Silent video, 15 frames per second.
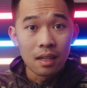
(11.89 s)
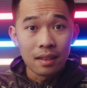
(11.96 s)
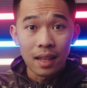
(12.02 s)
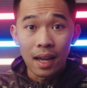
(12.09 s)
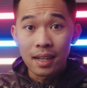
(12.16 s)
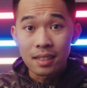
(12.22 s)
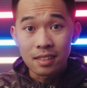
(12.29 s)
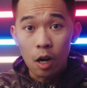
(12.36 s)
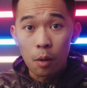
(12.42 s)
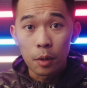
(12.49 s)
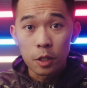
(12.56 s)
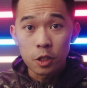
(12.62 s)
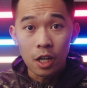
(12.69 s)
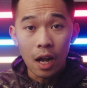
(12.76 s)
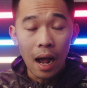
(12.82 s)
that is how
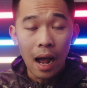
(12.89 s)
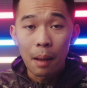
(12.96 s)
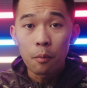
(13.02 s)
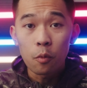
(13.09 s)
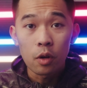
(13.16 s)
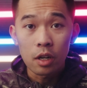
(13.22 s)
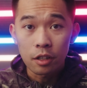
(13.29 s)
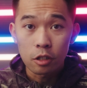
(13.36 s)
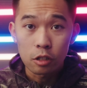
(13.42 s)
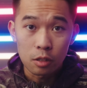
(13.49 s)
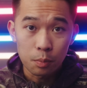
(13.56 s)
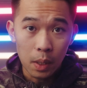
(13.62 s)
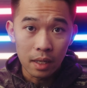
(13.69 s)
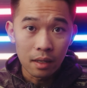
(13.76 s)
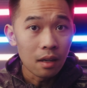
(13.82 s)
much I'm willing to
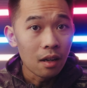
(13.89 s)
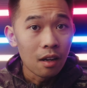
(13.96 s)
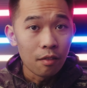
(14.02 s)
spend